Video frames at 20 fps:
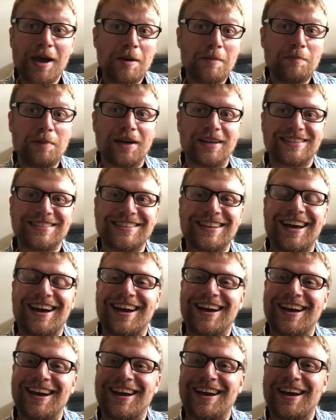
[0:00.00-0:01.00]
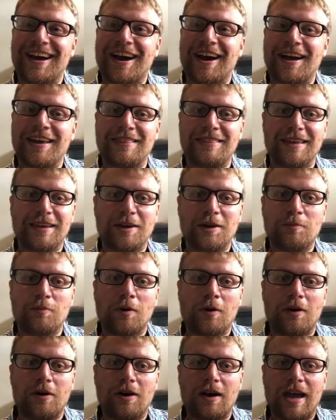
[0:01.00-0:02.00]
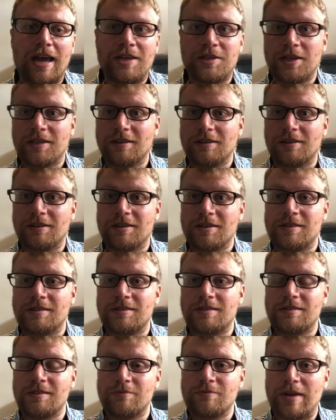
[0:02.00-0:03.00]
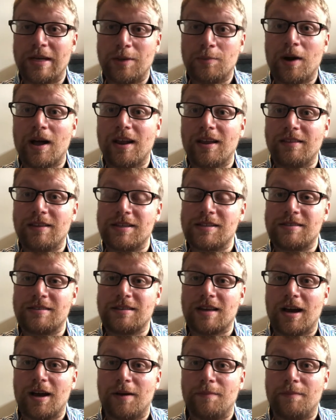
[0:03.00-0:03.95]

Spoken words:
But I think what AJ Dunn does really well in this